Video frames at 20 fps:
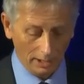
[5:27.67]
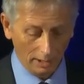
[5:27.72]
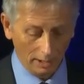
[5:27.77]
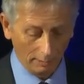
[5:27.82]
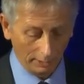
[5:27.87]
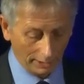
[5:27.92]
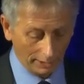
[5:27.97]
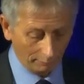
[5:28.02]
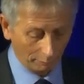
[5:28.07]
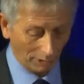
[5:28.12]

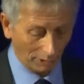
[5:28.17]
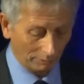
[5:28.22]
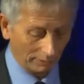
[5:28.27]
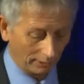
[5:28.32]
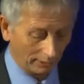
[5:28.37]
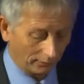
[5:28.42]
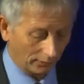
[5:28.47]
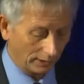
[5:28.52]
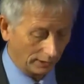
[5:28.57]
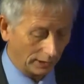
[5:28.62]
give public
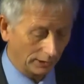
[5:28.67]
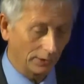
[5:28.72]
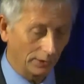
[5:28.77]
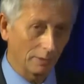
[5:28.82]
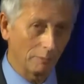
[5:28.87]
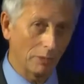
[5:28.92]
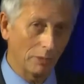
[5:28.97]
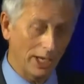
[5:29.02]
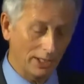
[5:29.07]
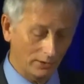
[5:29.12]
funding to the
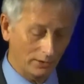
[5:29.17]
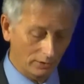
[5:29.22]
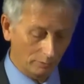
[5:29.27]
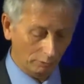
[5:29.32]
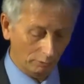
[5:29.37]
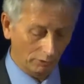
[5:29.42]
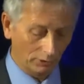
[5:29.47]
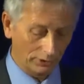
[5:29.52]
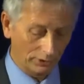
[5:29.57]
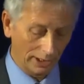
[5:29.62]
best
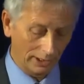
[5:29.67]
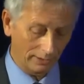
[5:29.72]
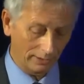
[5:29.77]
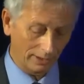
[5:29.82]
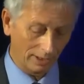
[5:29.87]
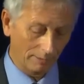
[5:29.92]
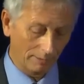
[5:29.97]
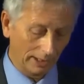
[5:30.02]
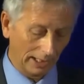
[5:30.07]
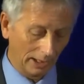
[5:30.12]
projects coming